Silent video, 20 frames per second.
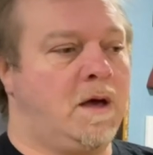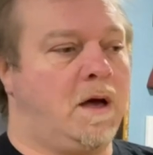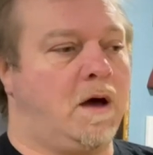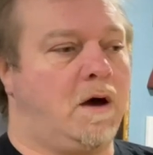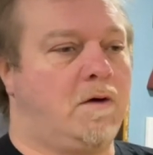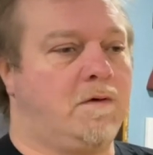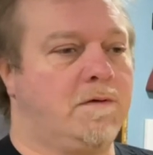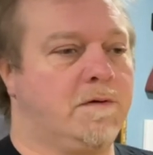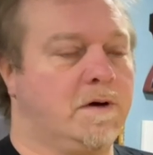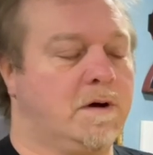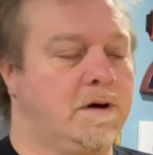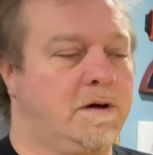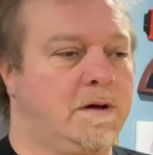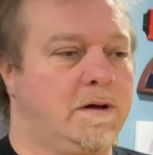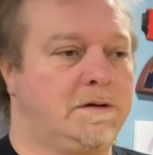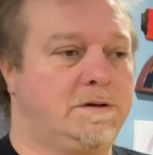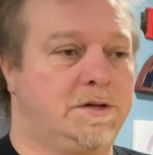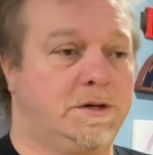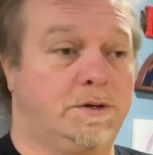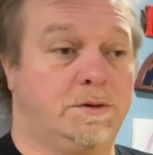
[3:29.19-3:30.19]
over
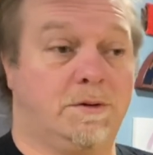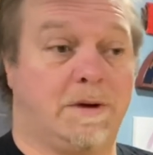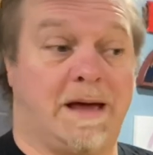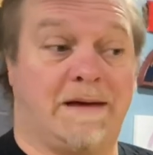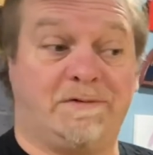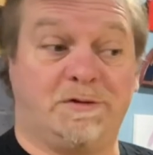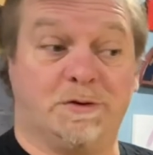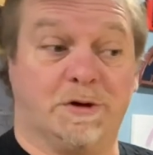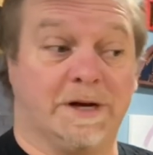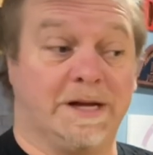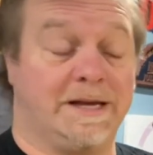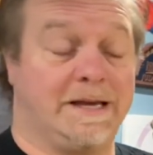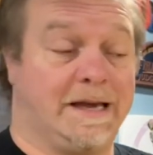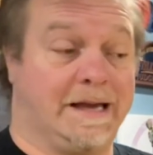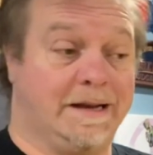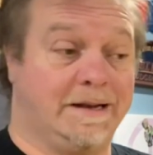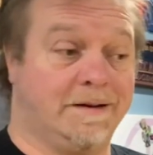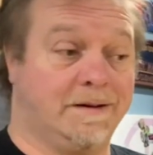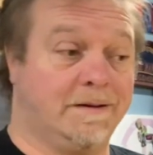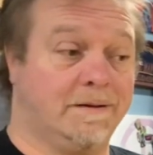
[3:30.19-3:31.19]
to have a drink
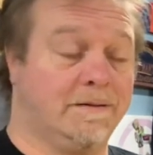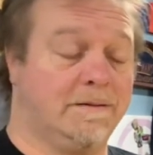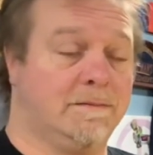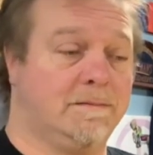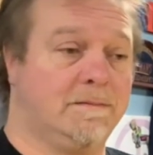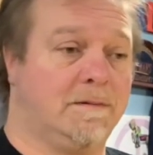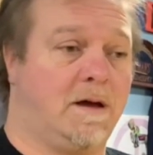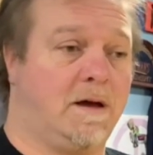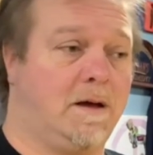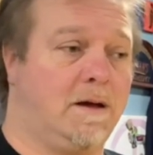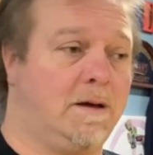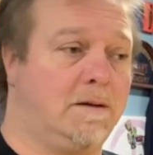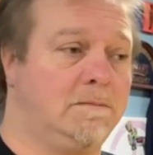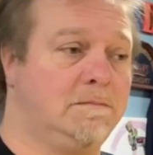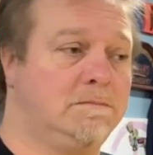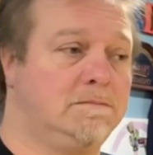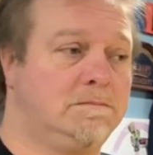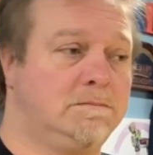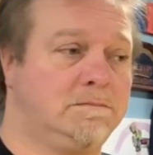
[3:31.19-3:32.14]
and